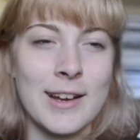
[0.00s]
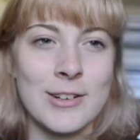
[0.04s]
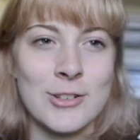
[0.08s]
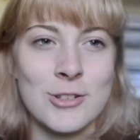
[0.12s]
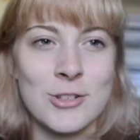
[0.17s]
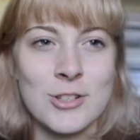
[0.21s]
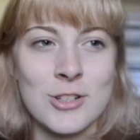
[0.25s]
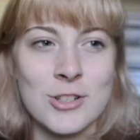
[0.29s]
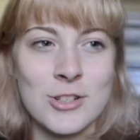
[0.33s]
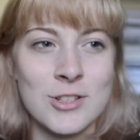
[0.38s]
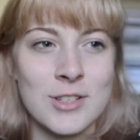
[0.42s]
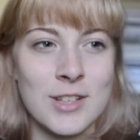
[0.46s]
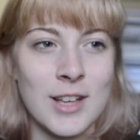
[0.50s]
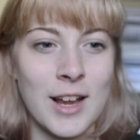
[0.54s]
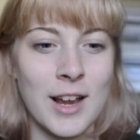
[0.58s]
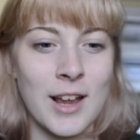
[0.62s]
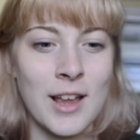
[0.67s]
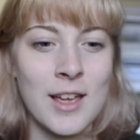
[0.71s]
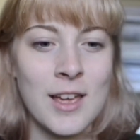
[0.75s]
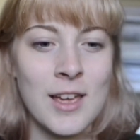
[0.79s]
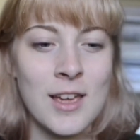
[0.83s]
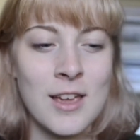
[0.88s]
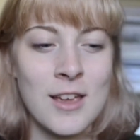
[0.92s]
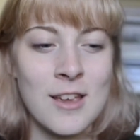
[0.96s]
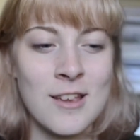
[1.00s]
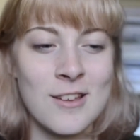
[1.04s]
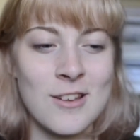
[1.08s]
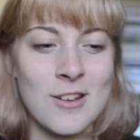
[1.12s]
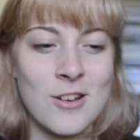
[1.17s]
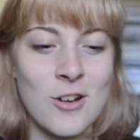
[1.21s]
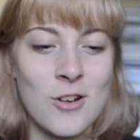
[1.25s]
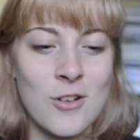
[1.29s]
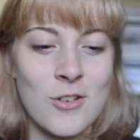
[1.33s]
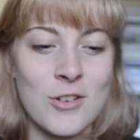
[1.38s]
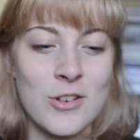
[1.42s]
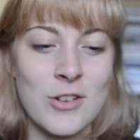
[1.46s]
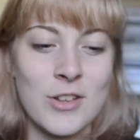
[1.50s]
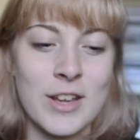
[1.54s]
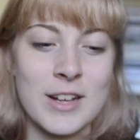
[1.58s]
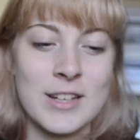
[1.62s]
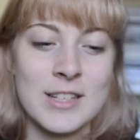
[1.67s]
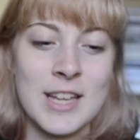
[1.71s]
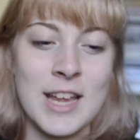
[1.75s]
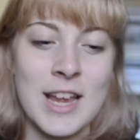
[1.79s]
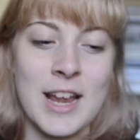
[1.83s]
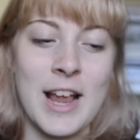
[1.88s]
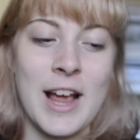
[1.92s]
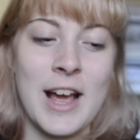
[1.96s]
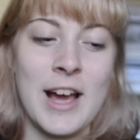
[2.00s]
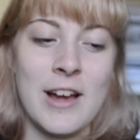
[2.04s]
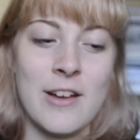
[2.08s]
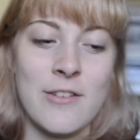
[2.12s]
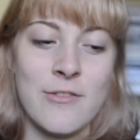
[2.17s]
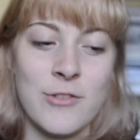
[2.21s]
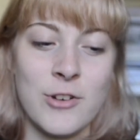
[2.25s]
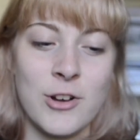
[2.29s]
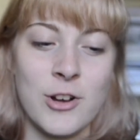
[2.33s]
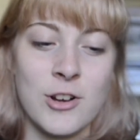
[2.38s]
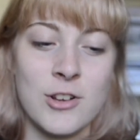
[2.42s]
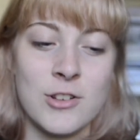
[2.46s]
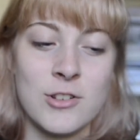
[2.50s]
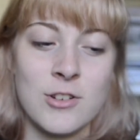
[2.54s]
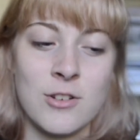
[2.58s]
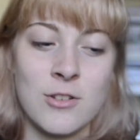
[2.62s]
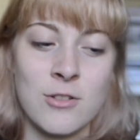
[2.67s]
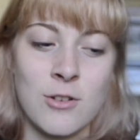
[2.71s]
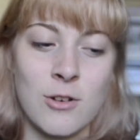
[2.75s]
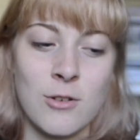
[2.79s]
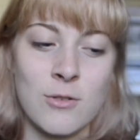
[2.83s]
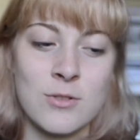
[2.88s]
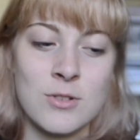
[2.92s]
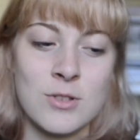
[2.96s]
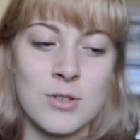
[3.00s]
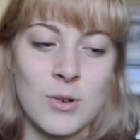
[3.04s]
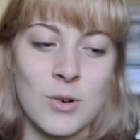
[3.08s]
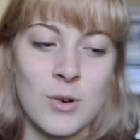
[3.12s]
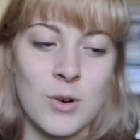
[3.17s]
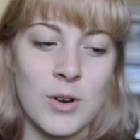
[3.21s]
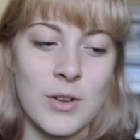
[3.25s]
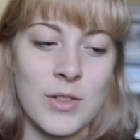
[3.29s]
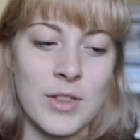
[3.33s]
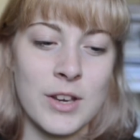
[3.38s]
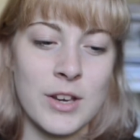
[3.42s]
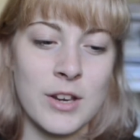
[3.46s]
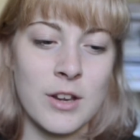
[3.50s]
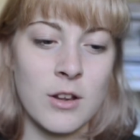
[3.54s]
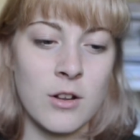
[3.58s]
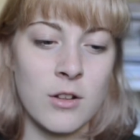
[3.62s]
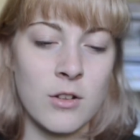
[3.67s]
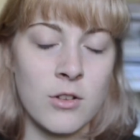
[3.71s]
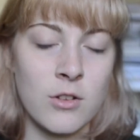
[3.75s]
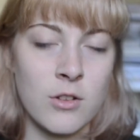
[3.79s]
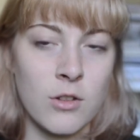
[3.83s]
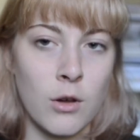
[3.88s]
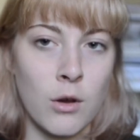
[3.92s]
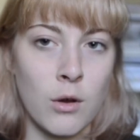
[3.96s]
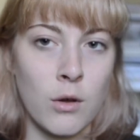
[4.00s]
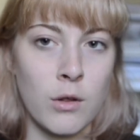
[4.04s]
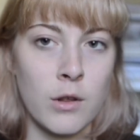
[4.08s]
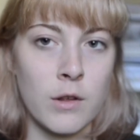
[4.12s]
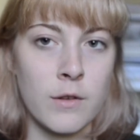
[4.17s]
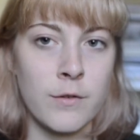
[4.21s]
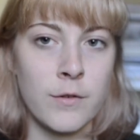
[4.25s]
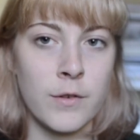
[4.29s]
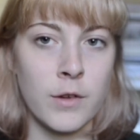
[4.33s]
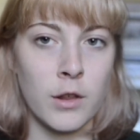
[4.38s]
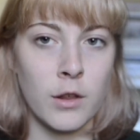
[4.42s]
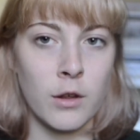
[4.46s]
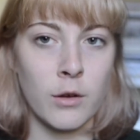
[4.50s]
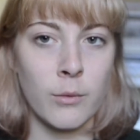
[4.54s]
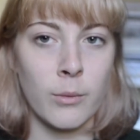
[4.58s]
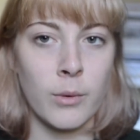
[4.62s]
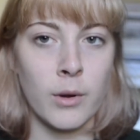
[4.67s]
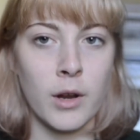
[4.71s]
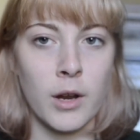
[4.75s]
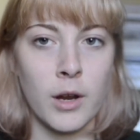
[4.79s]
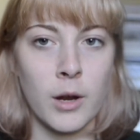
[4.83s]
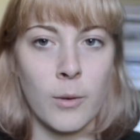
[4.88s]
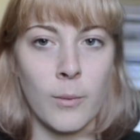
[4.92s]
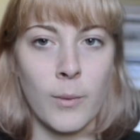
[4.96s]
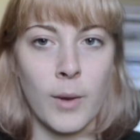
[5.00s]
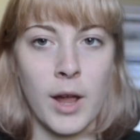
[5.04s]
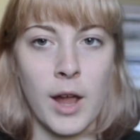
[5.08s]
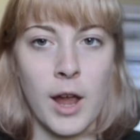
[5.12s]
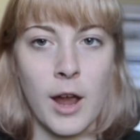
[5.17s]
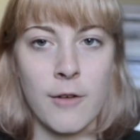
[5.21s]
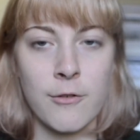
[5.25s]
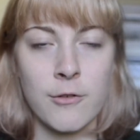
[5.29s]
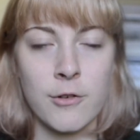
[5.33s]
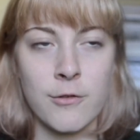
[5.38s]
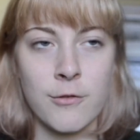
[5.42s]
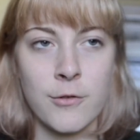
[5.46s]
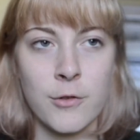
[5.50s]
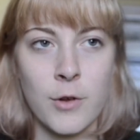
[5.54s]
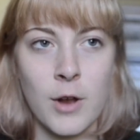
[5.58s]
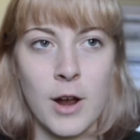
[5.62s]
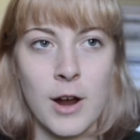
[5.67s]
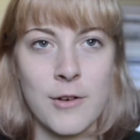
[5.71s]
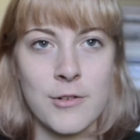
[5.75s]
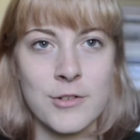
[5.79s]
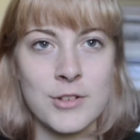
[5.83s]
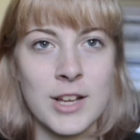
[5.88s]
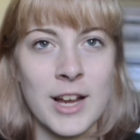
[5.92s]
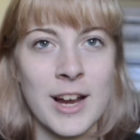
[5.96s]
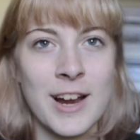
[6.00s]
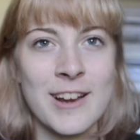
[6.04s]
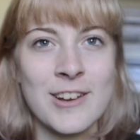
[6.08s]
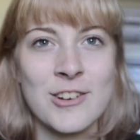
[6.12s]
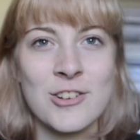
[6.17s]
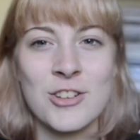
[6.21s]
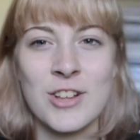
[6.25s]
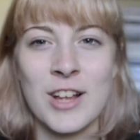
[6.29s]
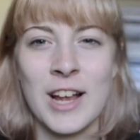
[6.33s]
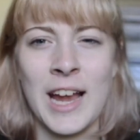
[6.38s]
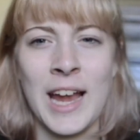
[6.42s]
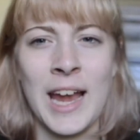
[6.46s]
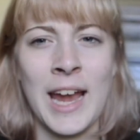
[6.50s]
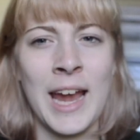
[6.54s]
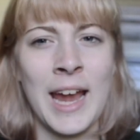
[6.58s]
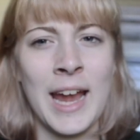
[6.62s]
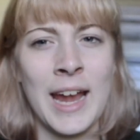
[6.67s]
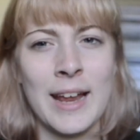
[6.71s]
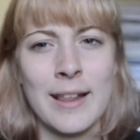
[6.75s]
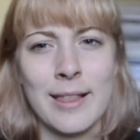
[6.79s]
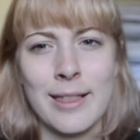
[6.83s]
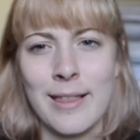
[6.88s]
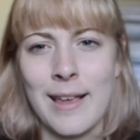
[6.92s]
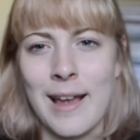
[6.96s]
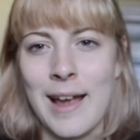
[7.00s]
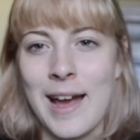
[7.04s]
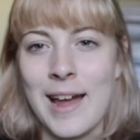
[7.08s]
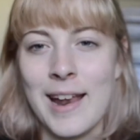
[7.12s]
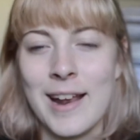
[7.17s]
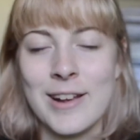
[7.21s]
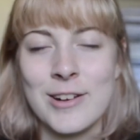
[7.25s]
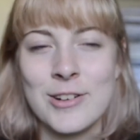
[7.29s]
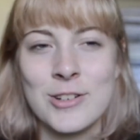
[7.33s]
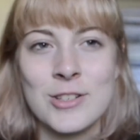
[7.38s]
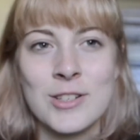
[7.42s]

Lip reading: It's just like, you know, and you like take Advil because your throat's sore and then you can slowly feel it wearing away after a few hours. I hate that.